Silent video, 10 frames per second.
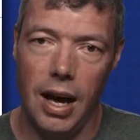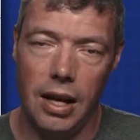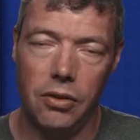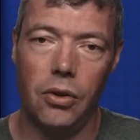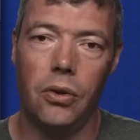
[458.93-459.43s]

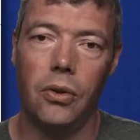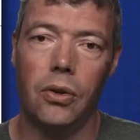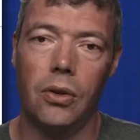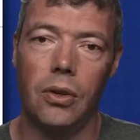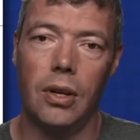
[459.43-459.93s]
and so
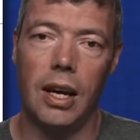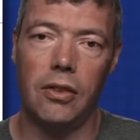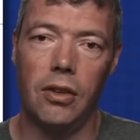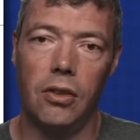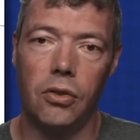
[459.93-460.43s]
you're
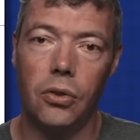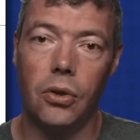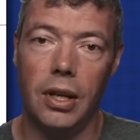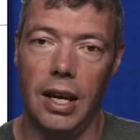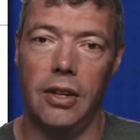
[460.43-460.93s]
actually
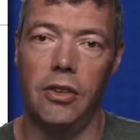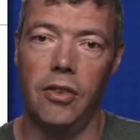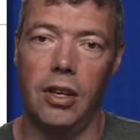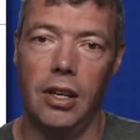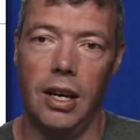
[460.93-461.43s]
storing
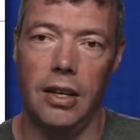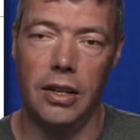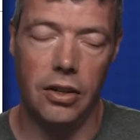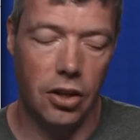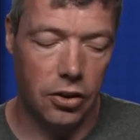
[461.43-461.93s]
energy in
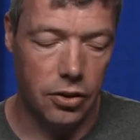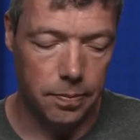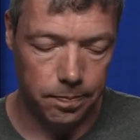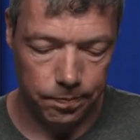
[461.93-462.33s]
an inductor.